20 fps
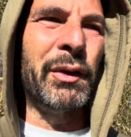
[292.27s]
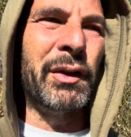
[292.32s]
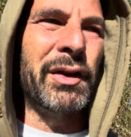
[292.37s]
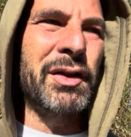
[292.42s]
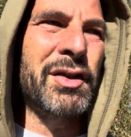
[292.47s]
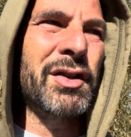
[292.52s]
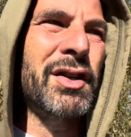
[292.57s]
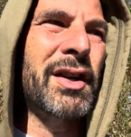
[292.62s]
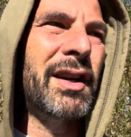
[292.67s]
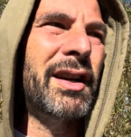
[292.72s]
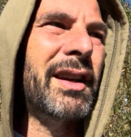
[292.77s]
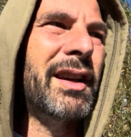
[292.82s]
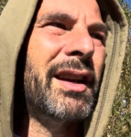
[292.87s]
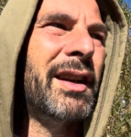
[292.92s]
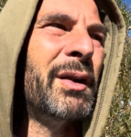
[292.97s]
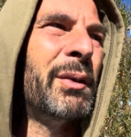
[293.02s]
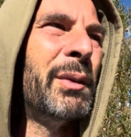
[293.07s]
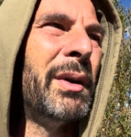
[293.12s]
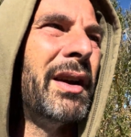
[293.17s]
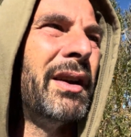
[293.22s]
Let's try to get
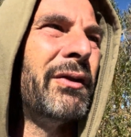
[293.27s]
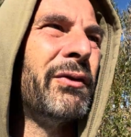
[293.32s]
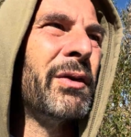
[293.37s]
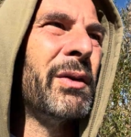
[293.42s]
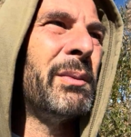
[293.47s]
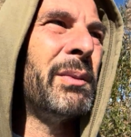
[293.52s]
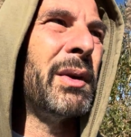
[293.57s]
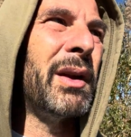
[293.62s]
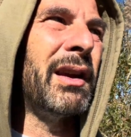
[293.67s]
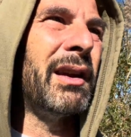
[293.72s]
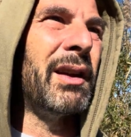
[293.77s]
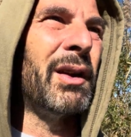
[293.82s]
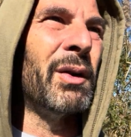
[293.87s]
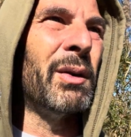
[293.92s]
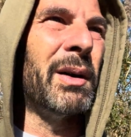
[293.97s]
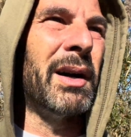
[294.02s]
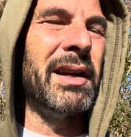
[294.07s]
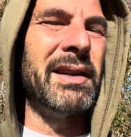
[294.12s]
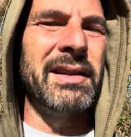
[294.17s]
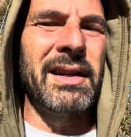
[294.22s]
away from
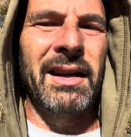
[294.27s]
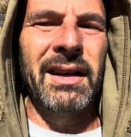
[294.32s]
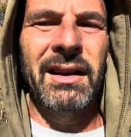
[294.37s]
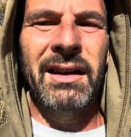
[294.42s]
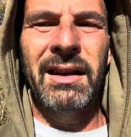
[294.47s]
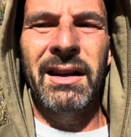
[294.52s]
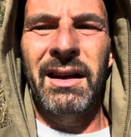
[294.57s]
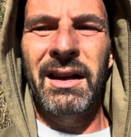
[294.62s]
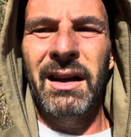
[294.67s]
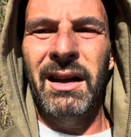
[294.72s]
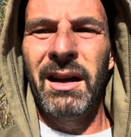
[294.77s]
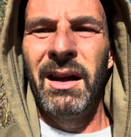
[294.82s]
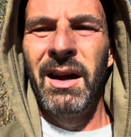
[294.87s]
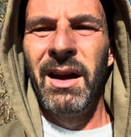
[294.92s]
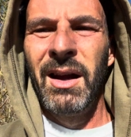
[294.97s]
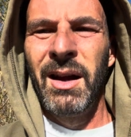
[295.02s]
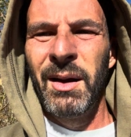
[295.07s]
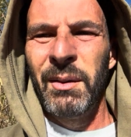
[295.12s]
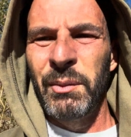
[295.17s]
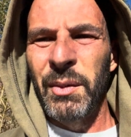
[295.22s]
ego identity,
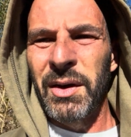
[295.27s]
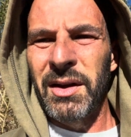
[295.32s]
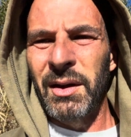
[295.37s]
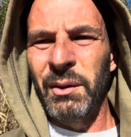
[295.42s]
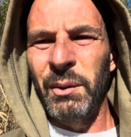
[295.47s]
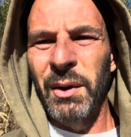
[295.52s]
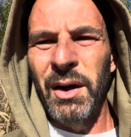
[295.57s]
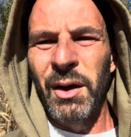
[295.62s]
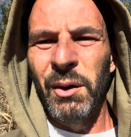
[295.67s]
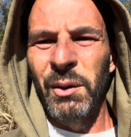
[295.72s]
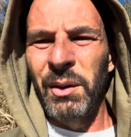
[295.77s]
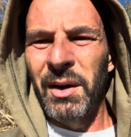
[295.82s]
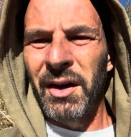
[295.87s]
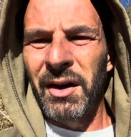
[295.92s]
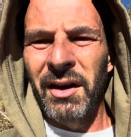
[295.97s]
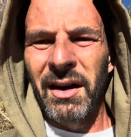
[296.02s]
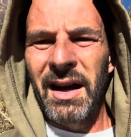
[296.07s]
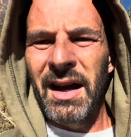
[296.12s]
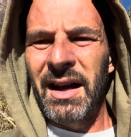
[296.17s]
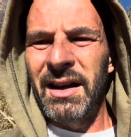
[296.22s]
but then we don't want
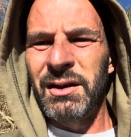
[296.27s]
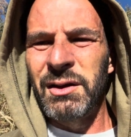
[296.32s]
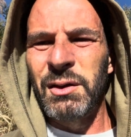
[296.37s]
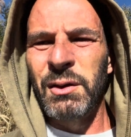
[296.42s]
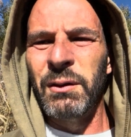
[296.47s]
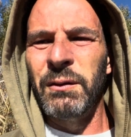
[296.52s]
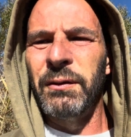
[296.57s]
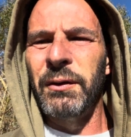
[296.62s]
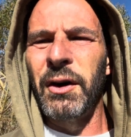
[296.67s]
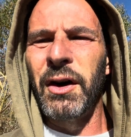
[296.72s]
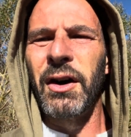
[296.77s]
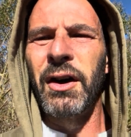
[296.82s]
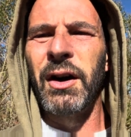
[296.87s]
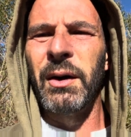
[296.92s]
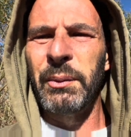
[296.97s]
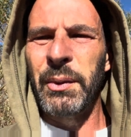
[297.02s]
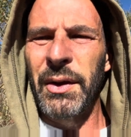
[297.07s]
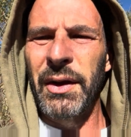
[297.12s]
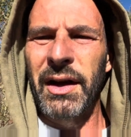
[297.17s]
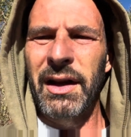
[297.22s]
our head too far
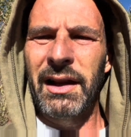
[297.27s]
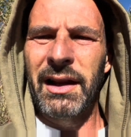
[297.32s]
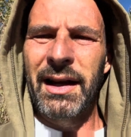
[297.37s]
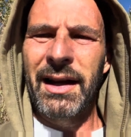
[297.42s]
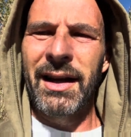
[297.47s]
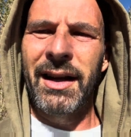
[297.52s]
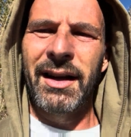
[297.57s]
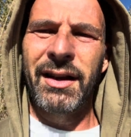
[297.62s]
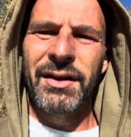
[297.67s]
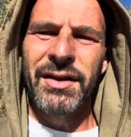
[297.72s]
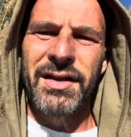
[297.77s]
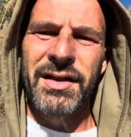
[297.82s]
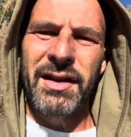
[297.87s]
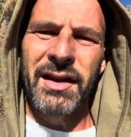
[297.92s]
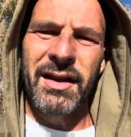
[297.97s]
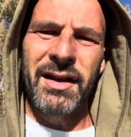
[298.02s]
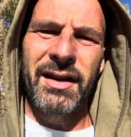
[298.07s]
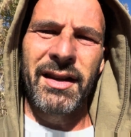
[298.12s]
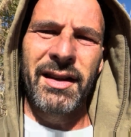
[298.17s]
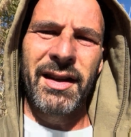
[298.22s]
up in the clouds.
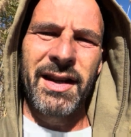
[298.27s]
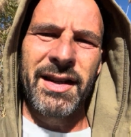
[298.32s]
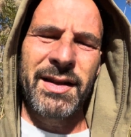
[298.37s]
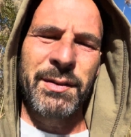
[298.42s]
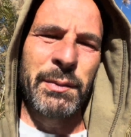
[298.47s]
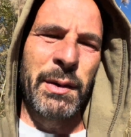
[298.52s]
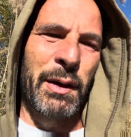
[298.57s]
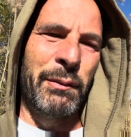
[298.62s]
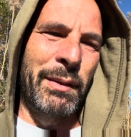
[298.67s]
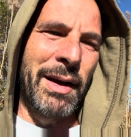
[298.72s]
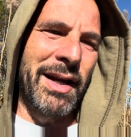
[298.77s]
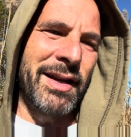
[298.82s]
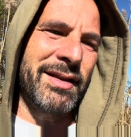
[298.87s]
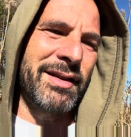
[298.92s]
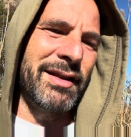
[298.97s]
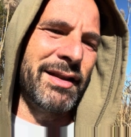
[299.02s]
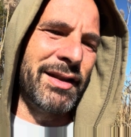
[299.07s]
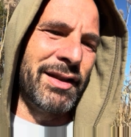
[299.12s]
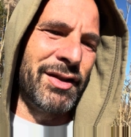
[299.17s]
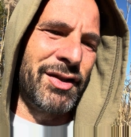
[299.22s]
That's my
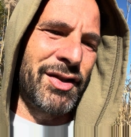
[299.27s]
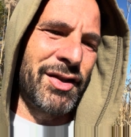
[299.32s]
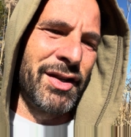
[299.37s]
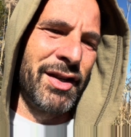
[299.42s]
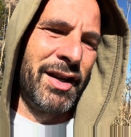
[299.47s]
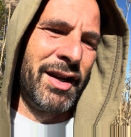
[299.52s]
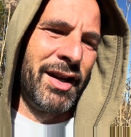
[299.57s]
message.